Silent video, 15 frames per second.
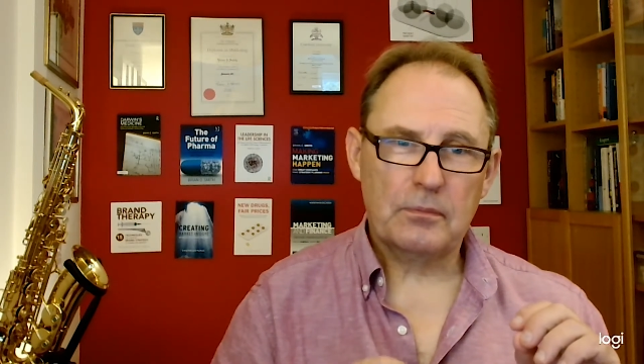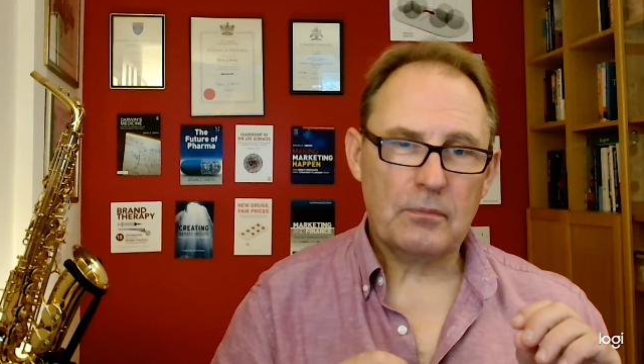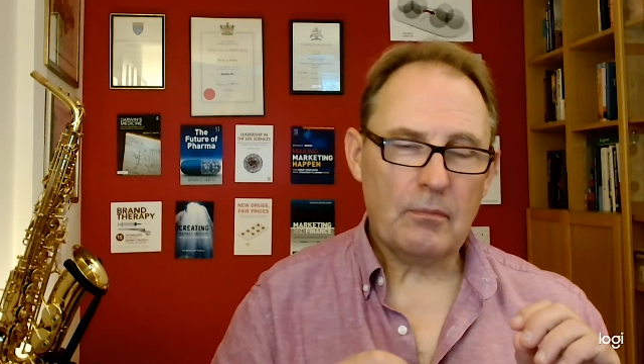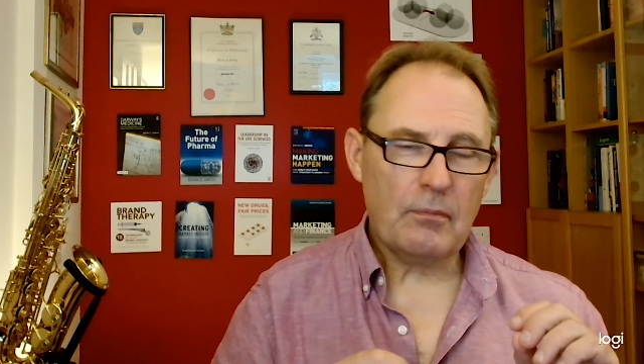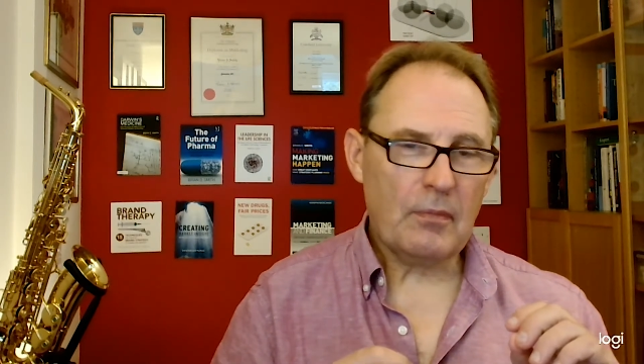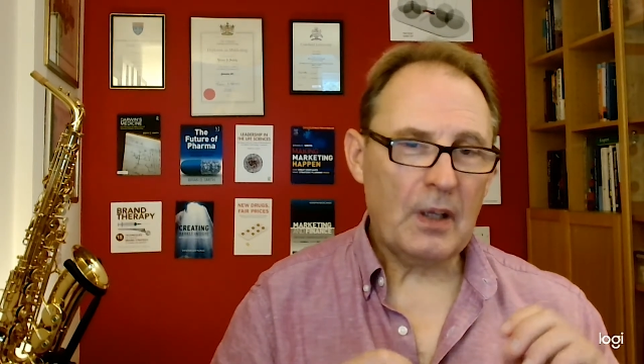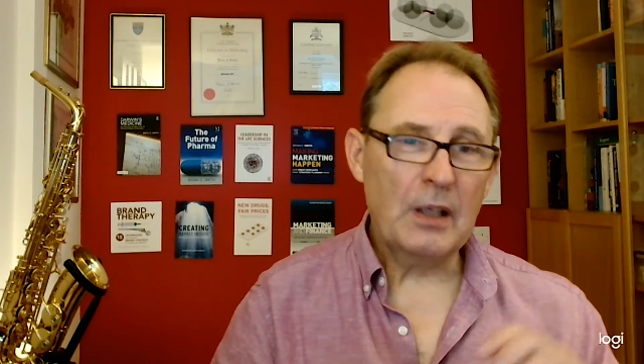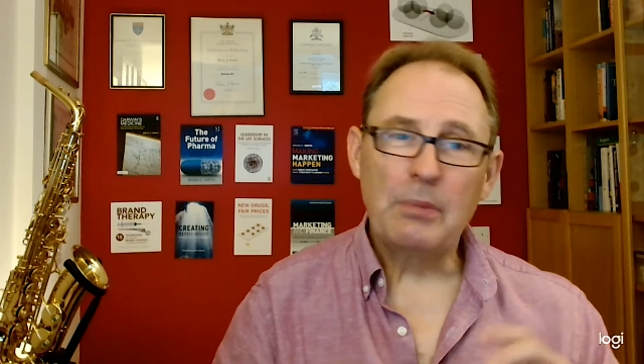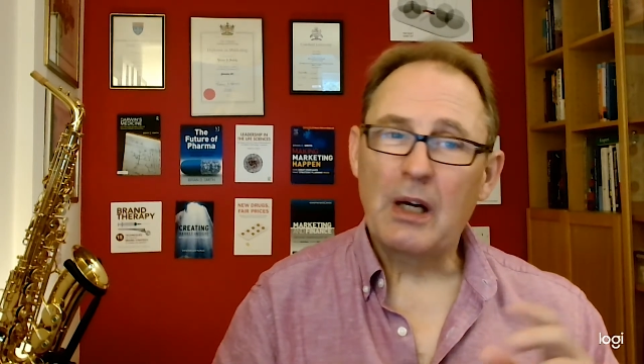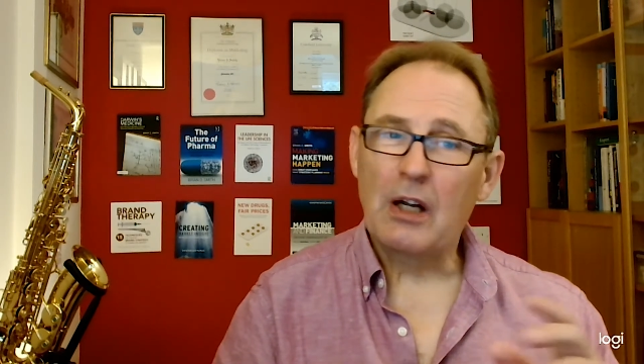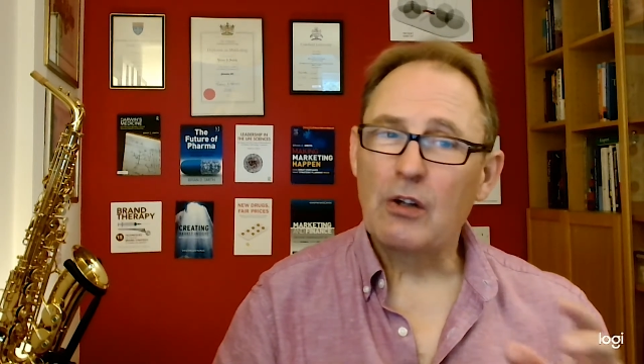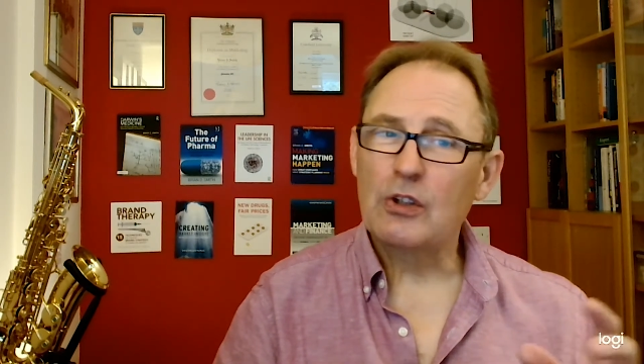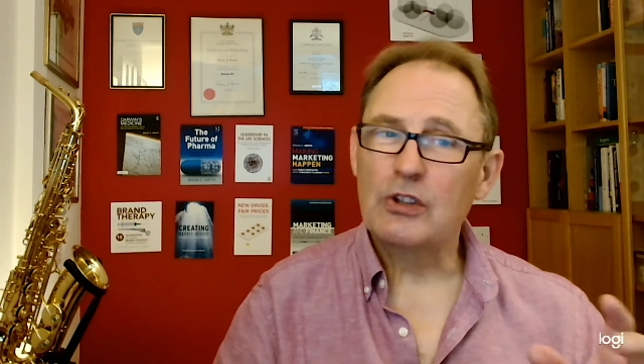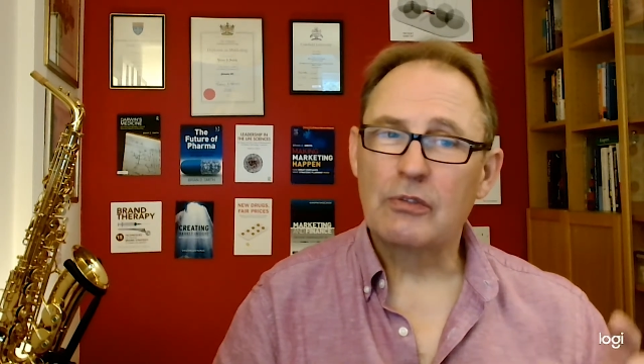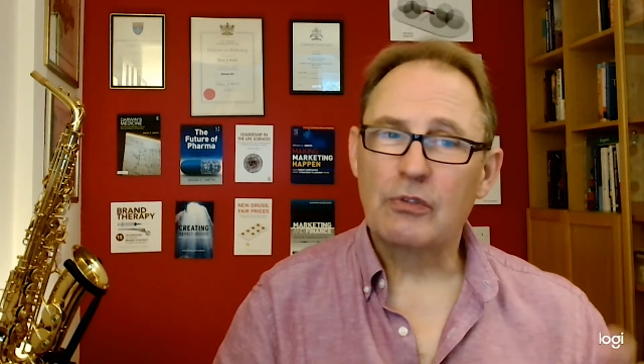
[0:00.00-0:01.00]
In
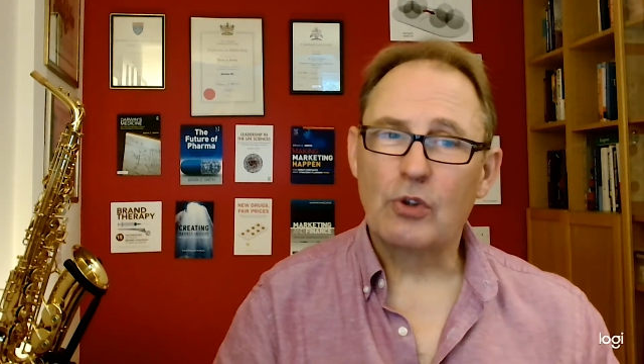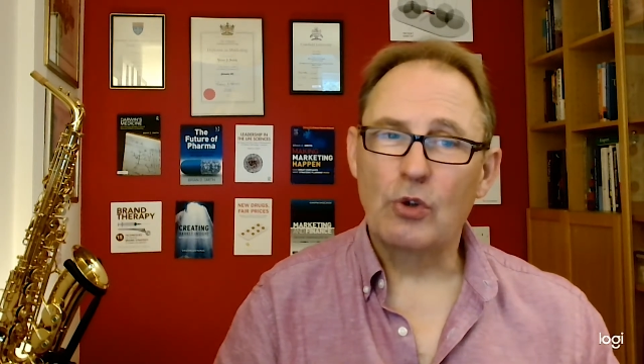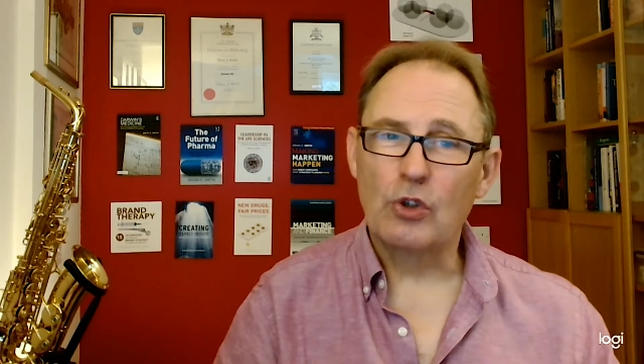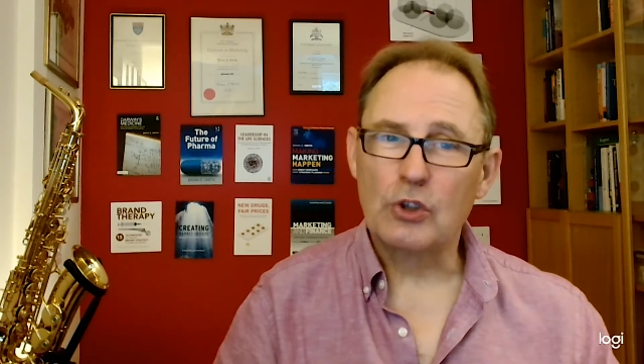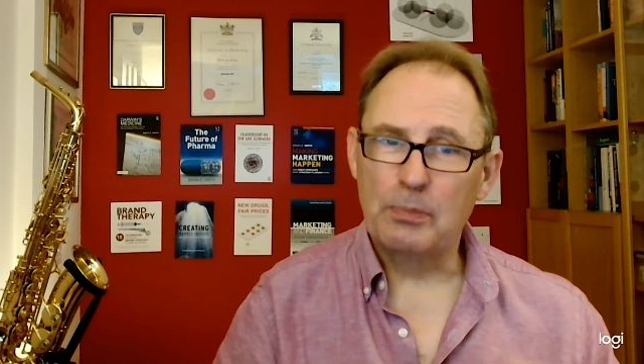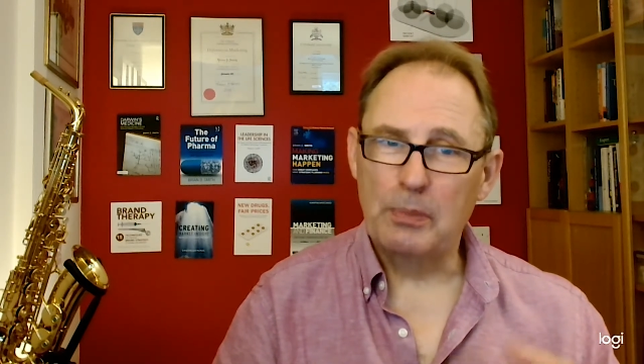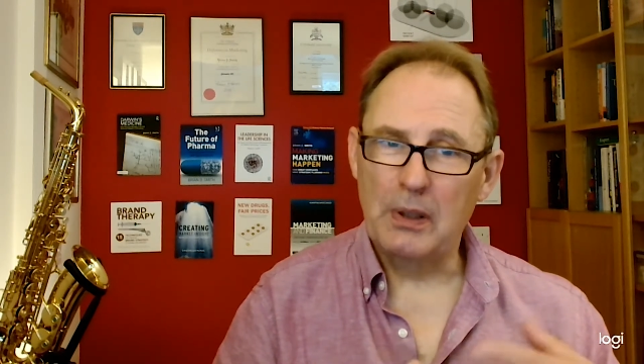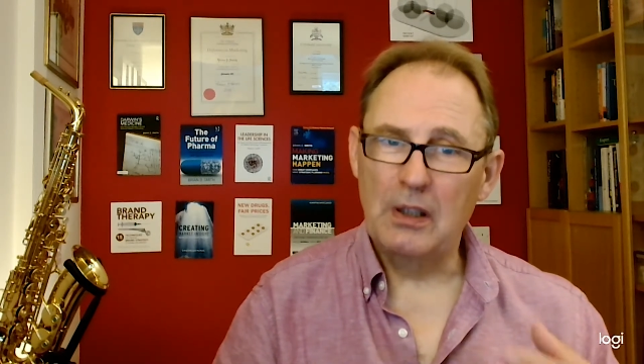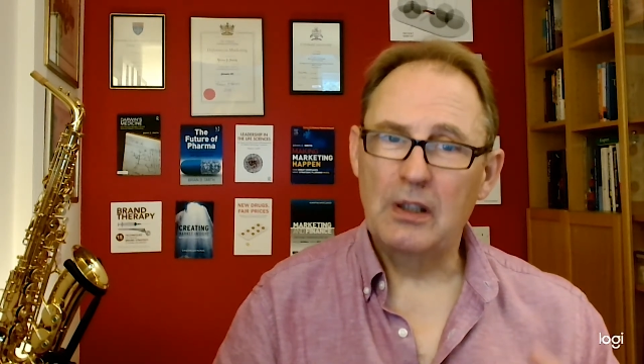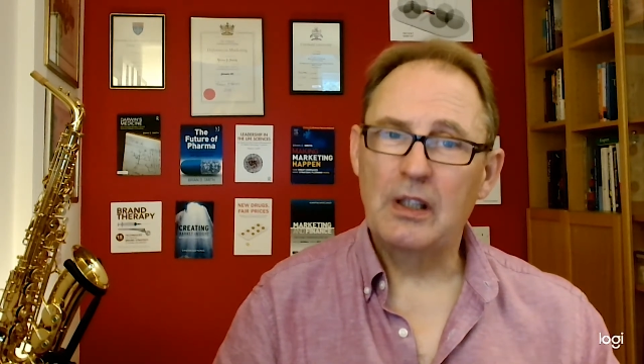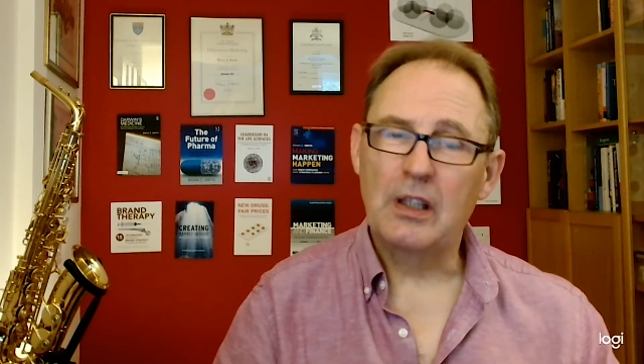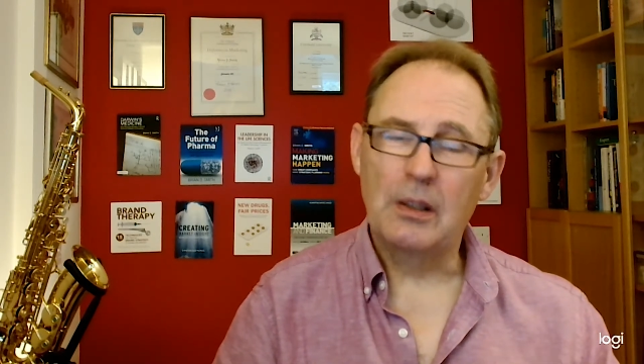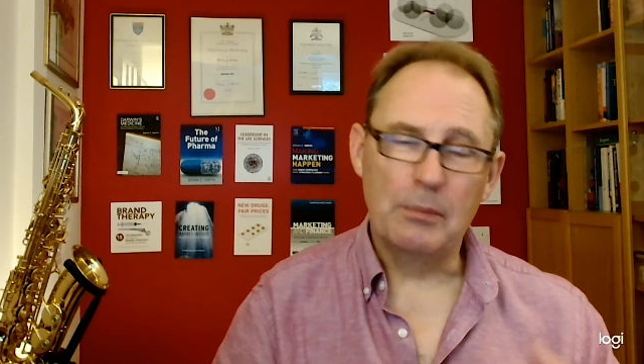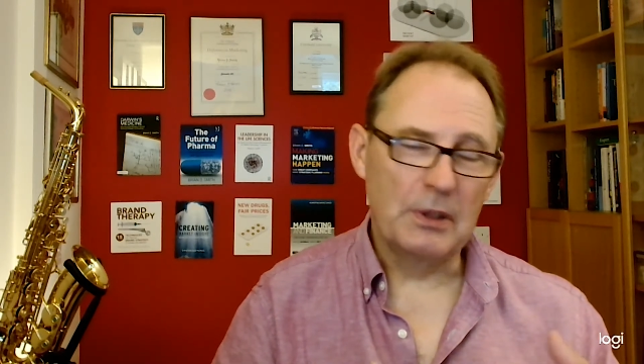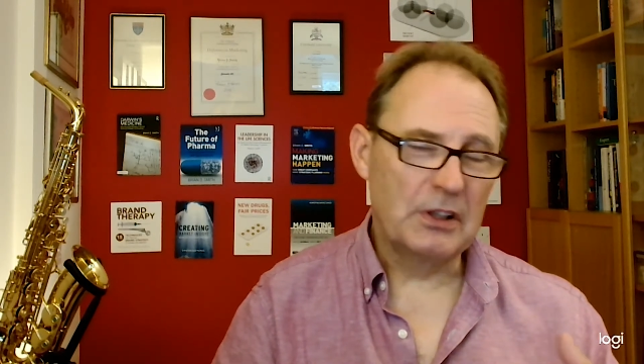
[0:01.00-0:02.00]
biology, of course, building
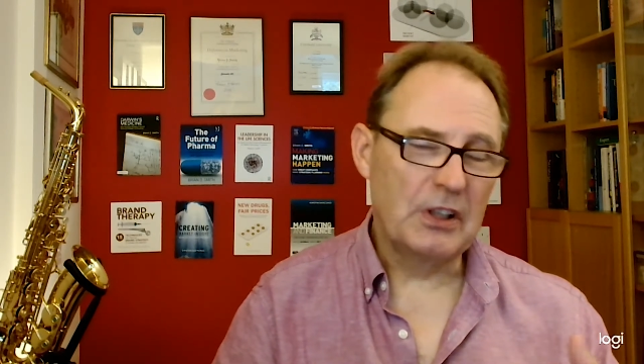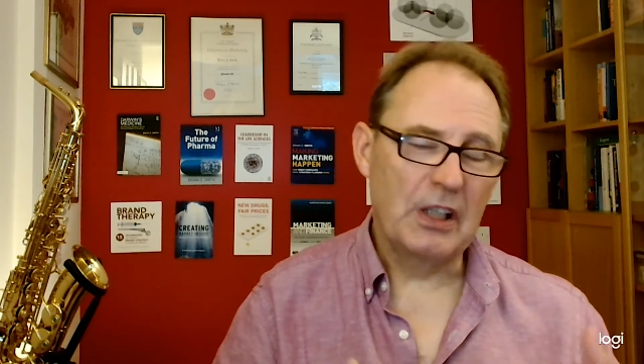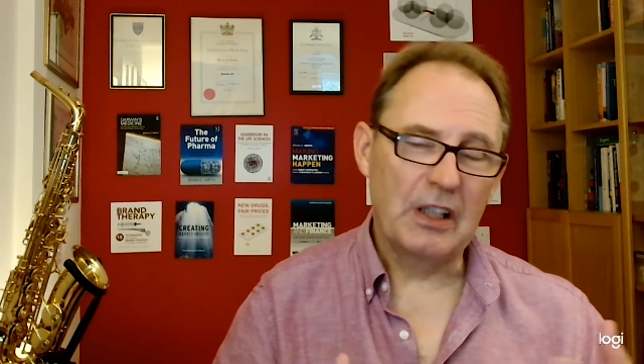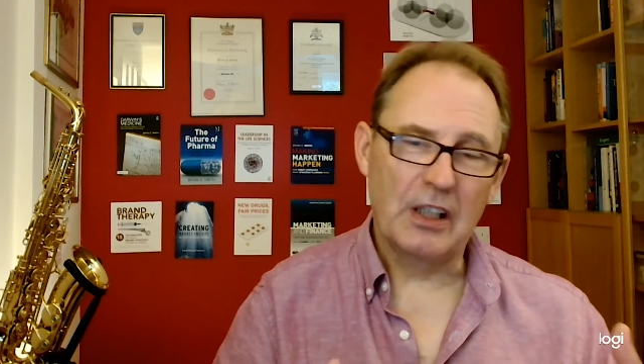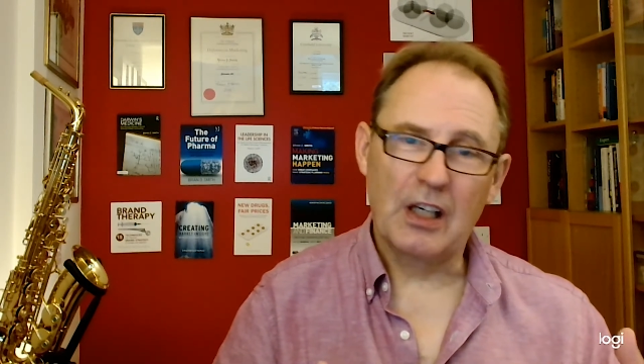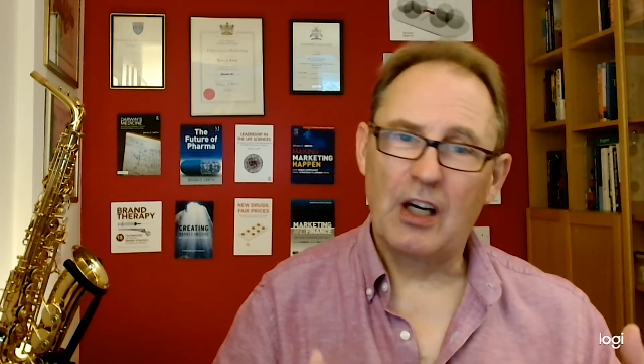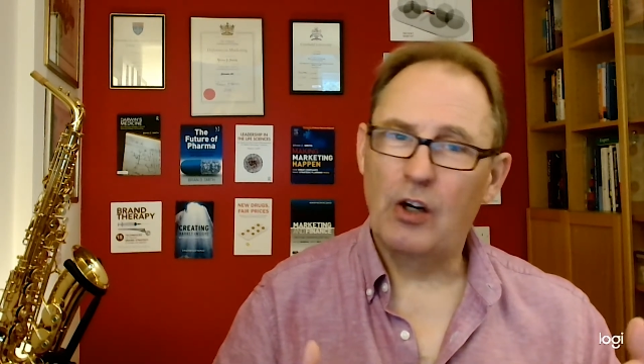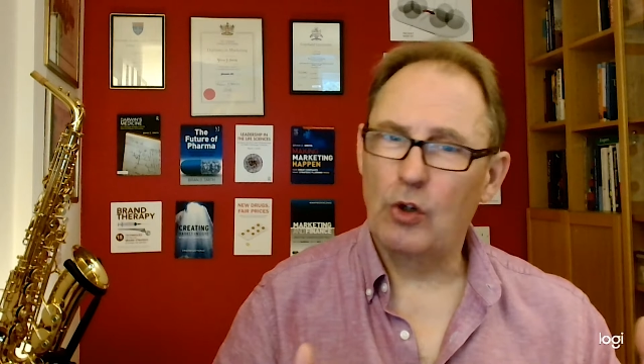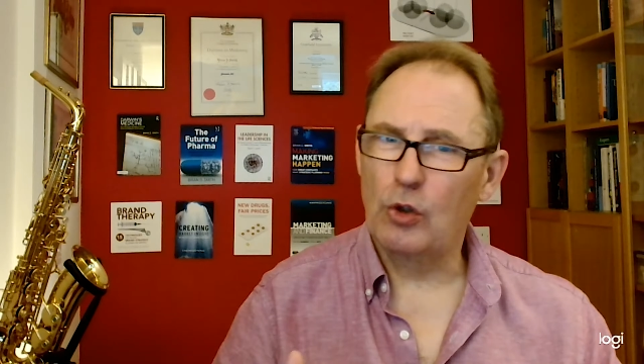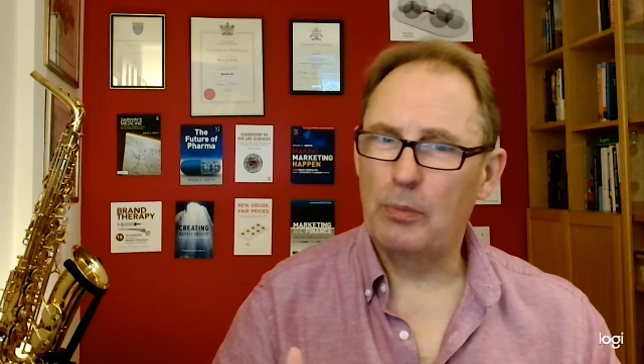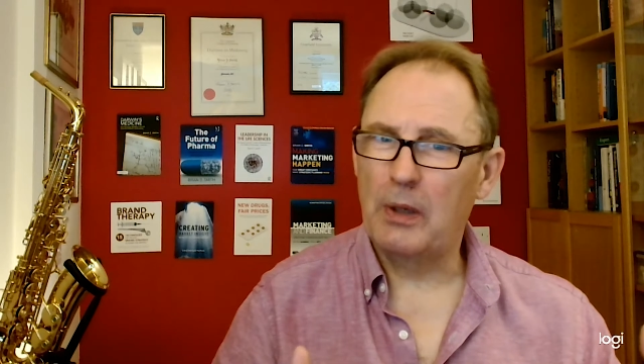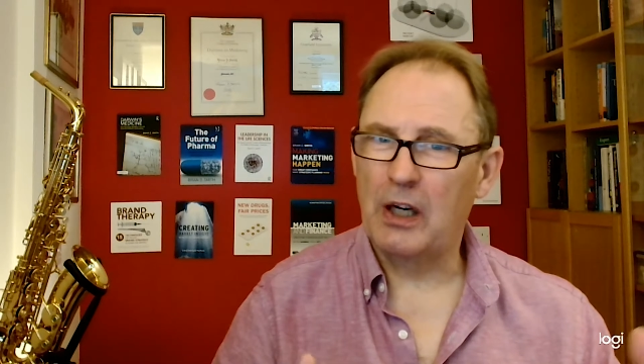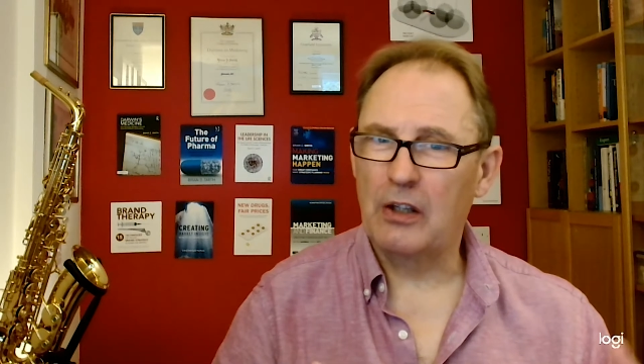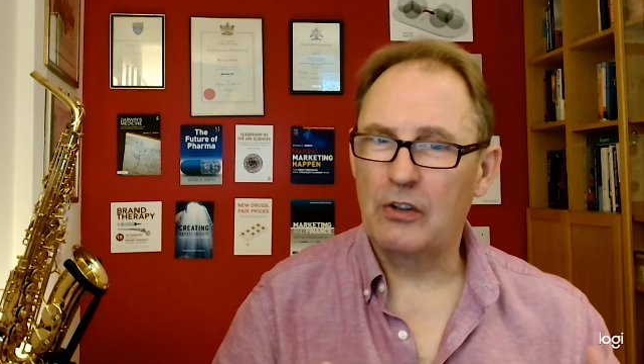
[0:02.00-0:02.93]
and maintaining a holobiont